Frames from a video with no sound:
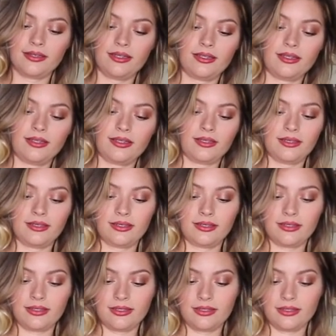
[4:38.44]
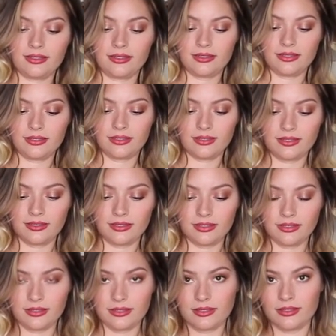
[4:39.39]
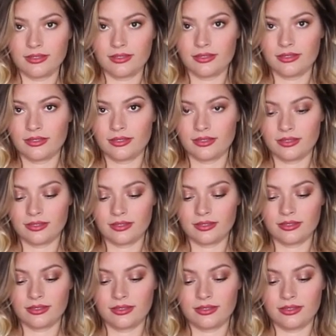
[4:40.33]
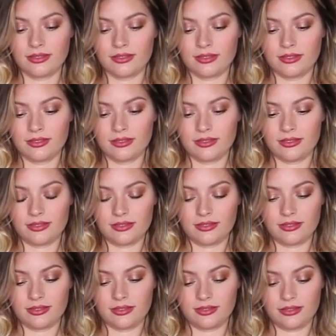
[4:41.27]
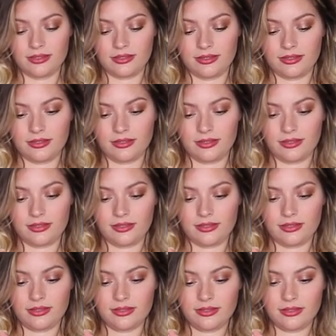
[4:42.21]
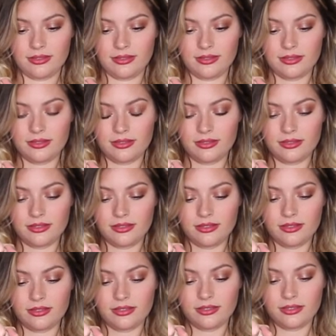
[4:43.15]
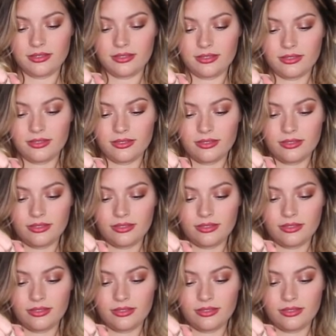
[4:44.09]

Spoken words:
[no speech]